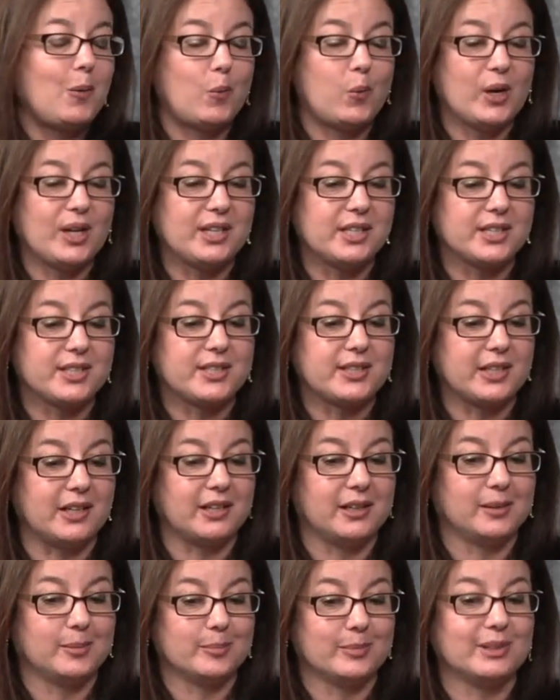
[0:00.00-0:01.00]
was
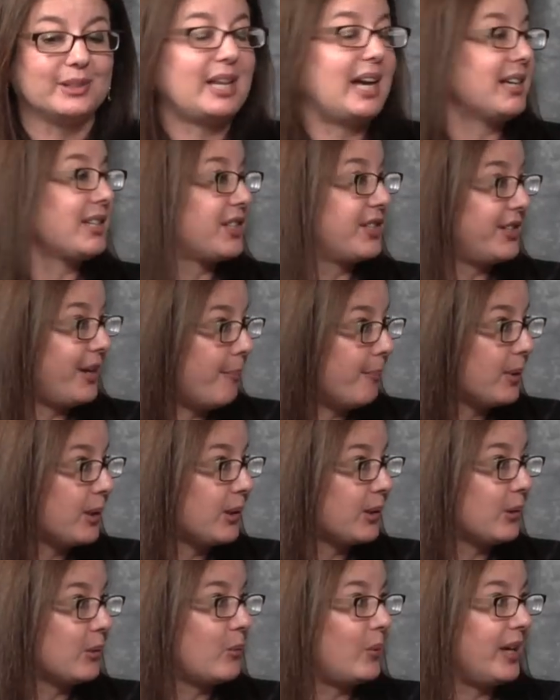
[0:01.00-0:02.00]
um, last
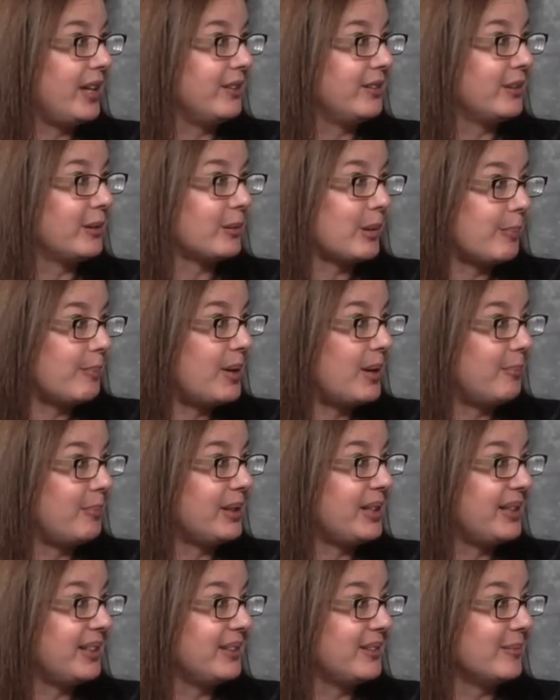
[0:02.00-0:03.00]
summer when the
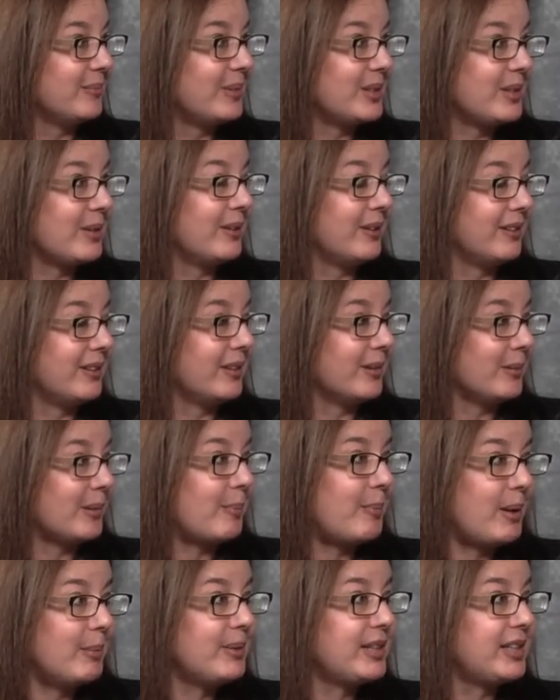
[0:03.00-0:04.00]
Republican was the
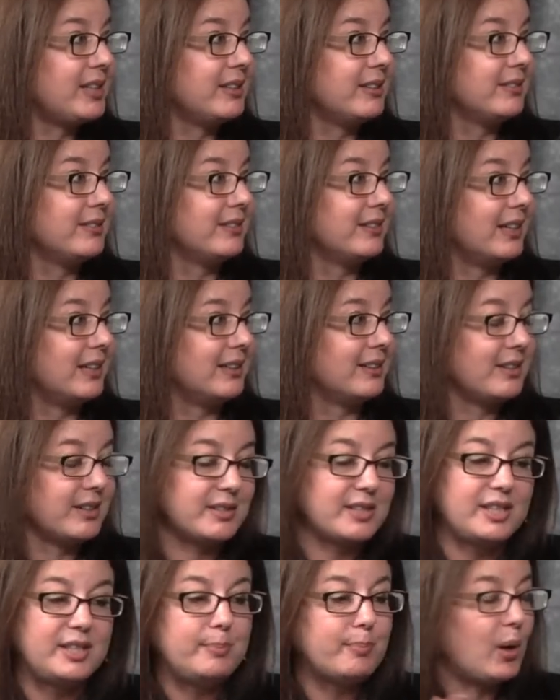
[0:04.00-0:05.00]
Republican uh, the
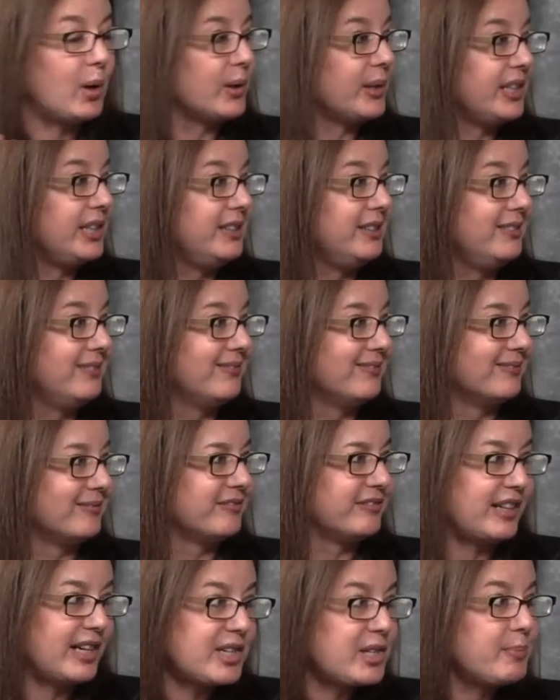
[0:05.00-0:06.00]
Tea Party
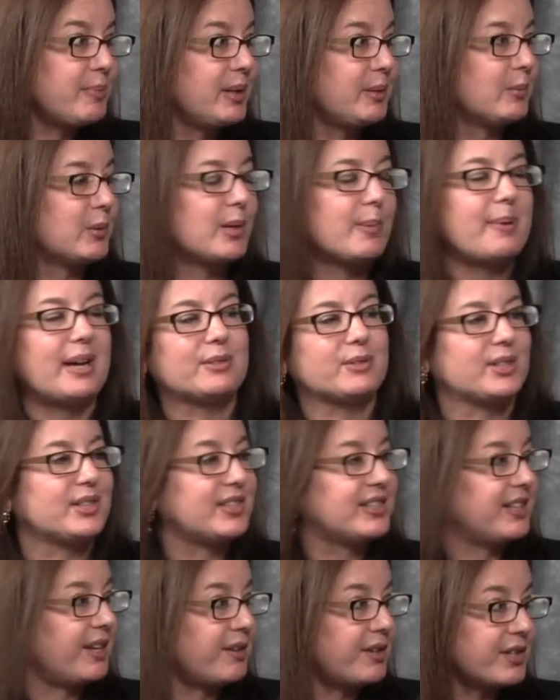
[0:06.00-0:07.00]
freshmen were about to
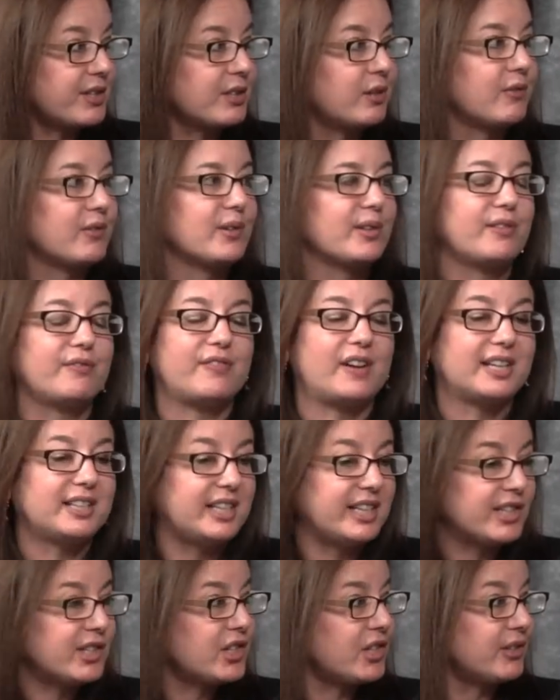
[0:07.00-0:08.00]
send us over the
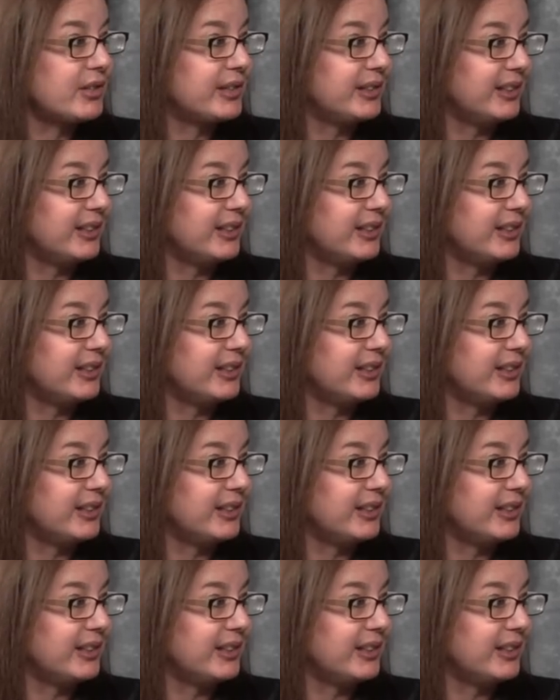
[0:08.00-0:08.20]
financial